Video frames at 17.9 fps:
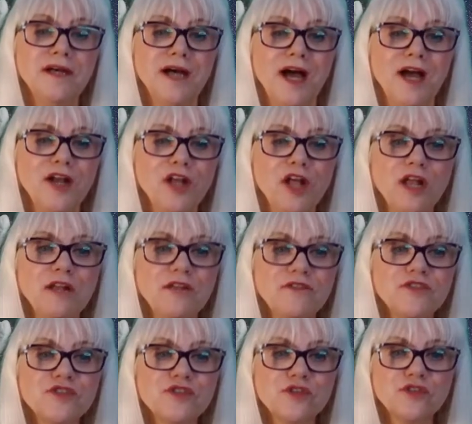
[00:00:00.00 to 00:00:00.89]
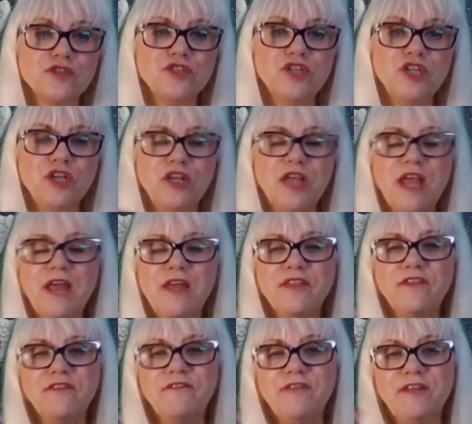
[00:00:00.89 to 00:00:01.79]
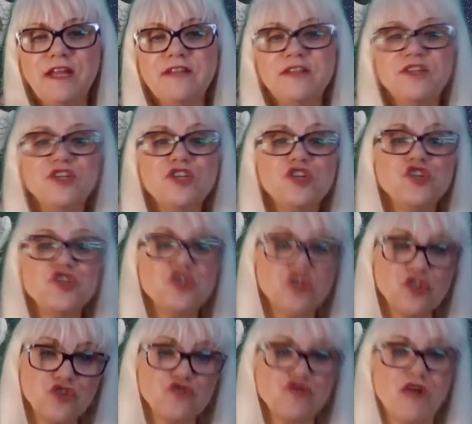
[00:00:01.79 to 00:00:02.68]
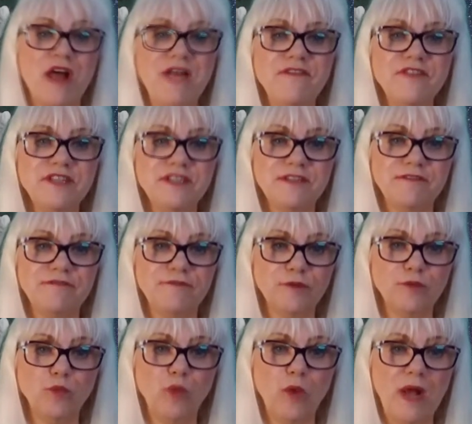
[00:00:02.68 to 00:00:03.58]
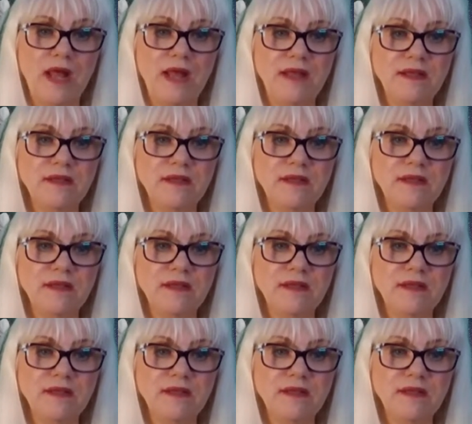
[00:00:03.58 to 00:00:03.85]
and all of a sudden you get the feeling that you should drive a different way,